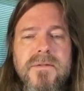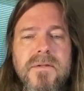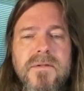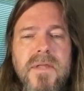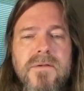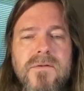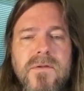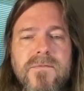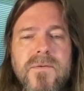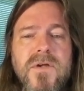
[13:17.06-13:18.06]
so the
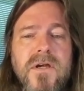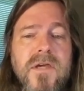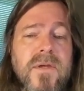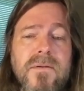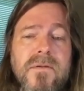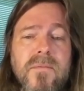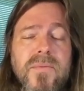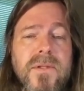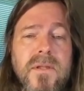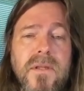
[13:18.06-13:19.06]
first argument is
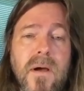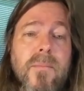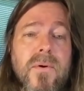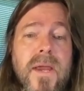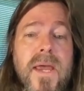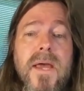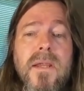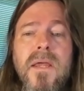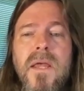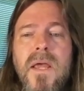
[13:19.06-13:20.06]
simply the number n,
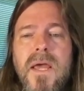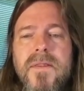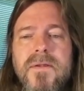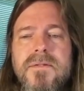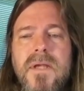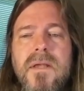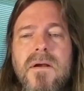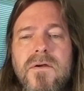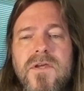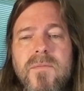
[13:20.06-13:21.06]
and the second
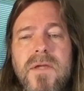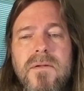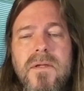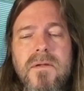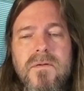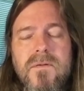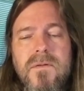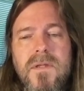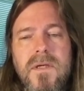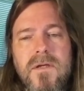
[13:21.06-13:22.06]
argument is
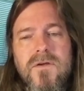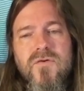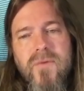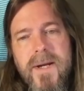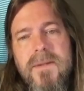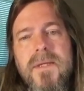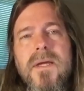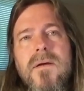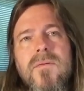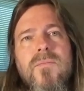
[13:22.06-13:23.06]
the
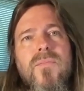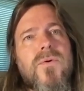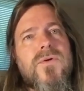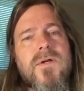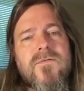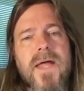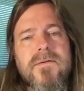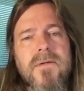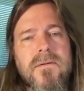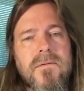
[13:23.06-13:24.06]
trailing portion of that
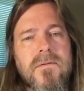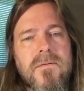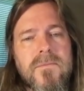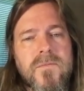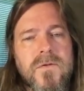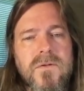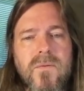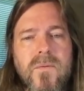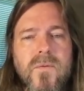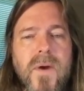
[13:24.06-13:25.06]
sentence. So
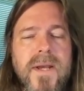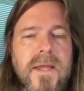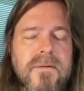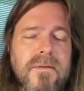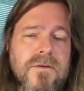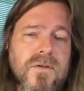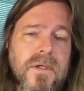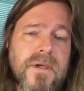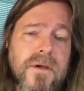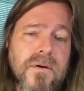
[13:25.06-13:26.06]
we're writing essentially
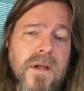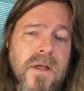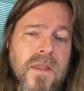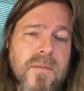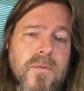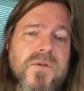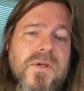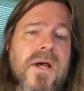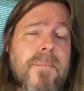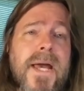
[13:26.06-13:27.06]
here the most
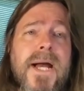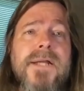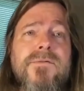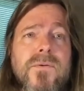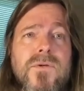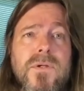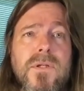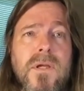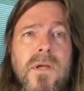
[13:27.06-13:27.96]
compact version